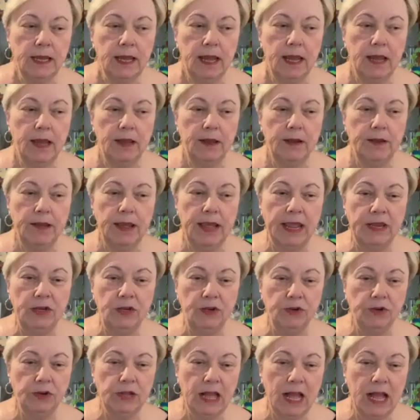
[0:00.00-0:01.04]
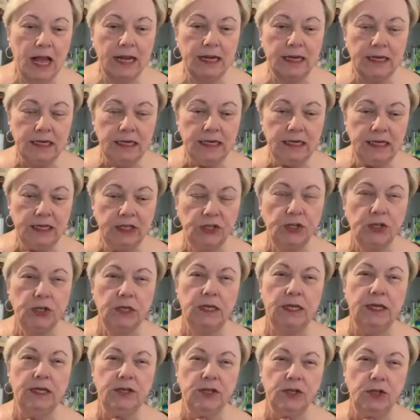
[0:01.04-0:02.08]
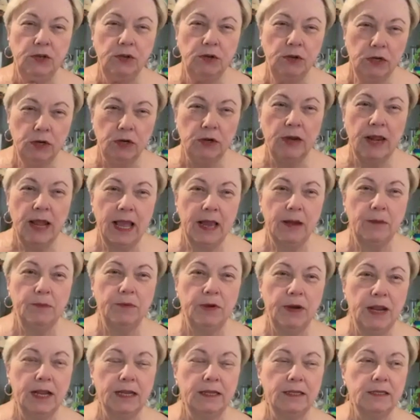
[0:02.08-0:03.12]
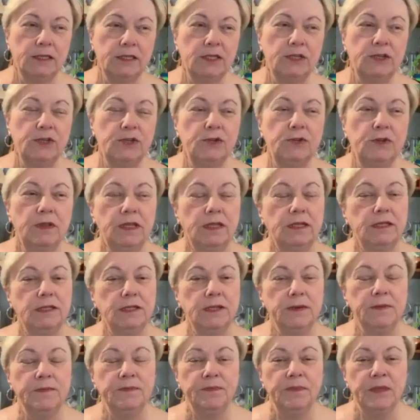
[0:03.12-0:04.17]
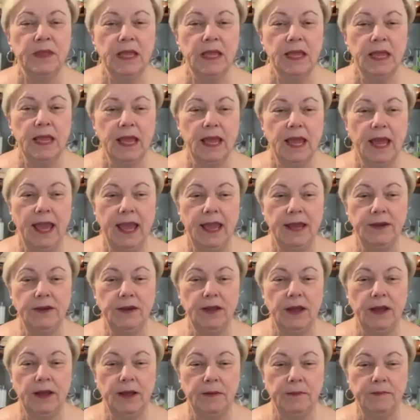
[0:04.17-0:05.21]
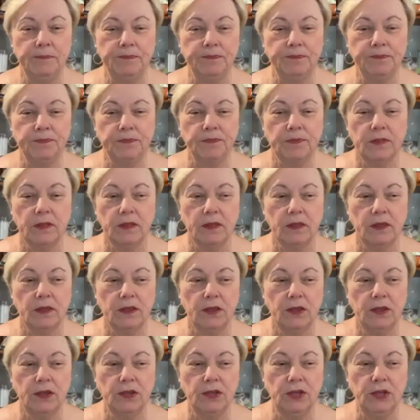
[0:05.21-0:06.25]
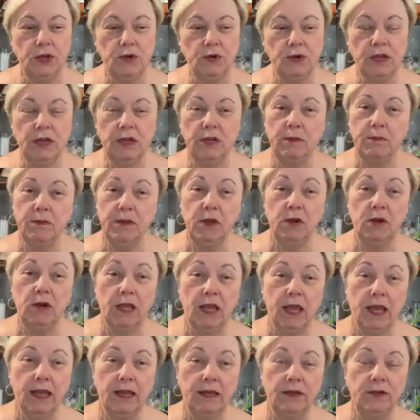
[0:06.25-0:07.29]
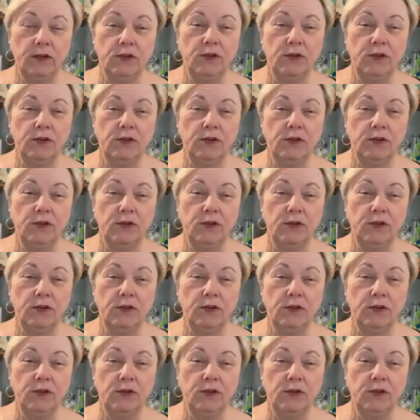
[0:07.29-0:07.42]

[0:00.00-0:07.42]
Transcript: and you're guided initially till you learn how to practice and do this. And you can communicate. You